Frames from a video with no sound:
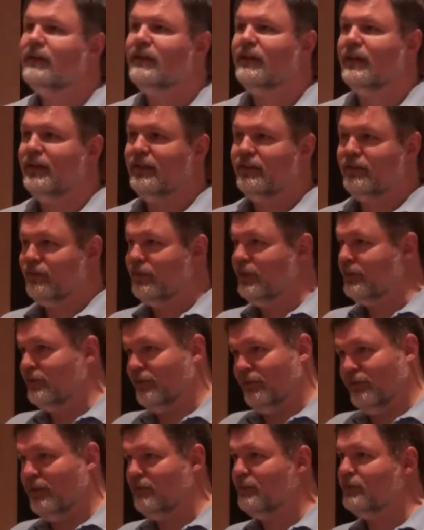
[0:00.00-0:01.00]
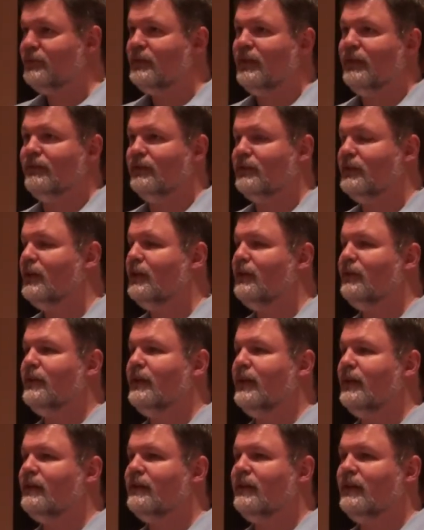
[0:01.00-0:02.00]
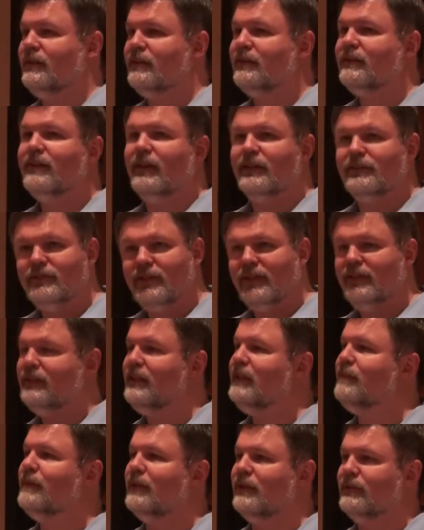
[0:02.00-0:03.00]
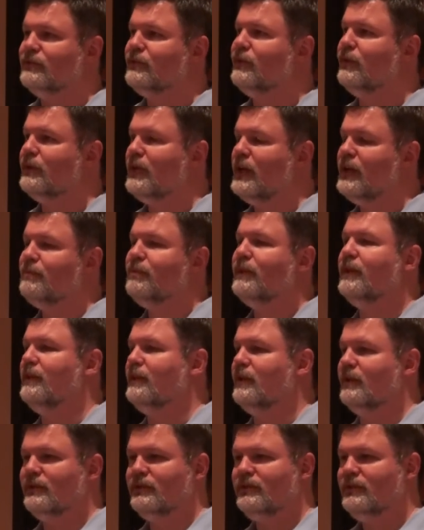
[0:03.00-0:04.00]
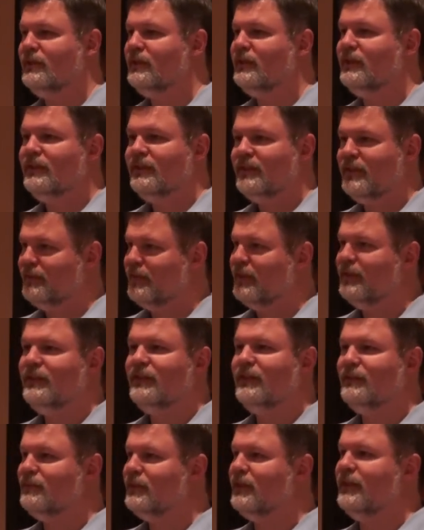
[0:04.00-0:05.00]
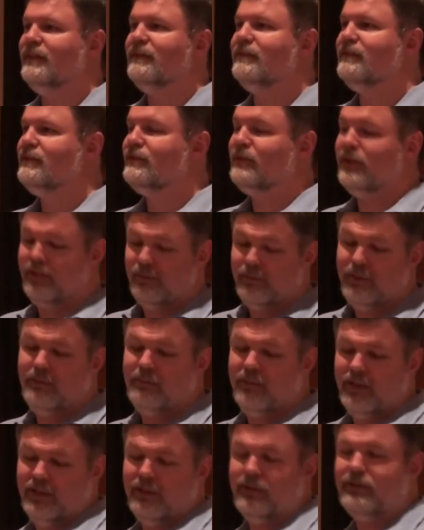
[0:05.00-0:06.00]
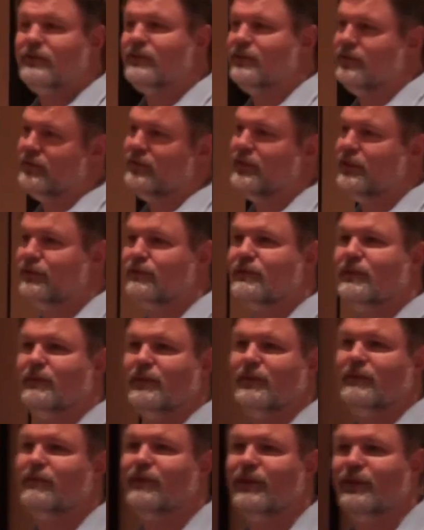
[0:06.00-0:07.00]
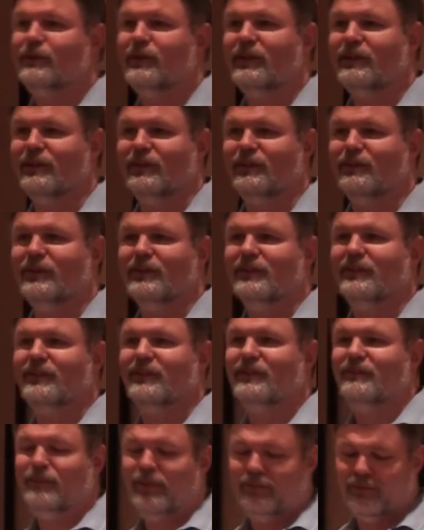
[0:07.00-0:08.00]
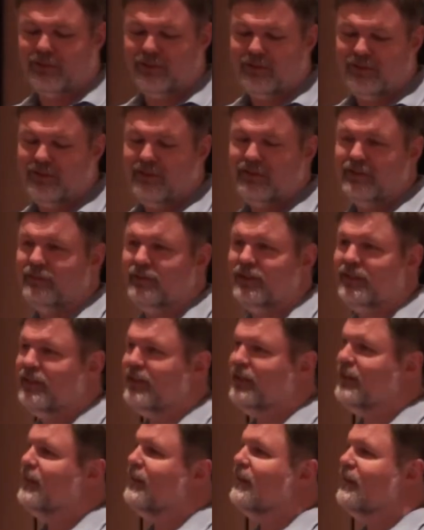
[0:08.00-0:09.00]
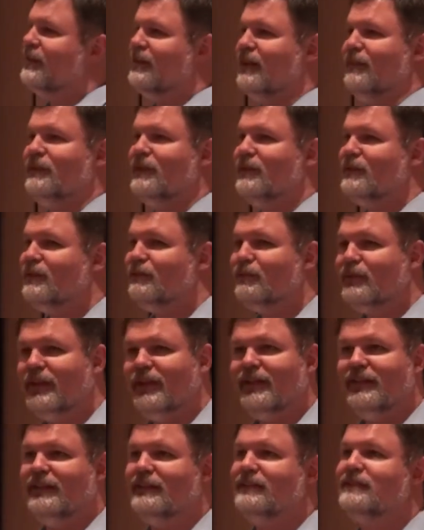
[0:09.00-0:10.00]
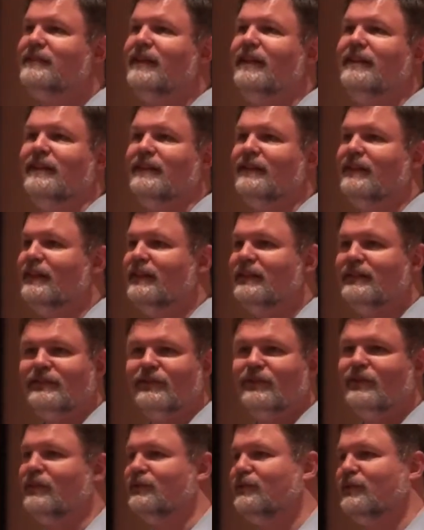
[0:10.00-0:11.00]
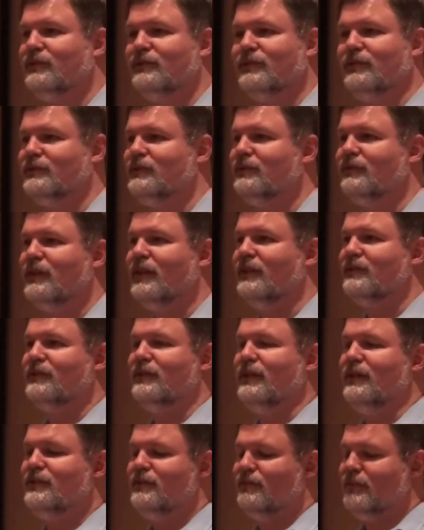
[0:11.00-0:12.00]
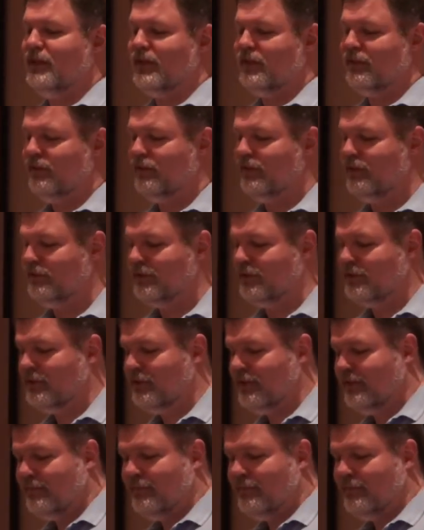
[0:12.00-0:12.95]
And the rest of the development staff will tell you that I send emails called airplane notes. I'm on the airplane trying to read my notes because I scribble it very quickly when the people are talking to me, type it into the plane and send it and cause all sorts of consternation back in the office.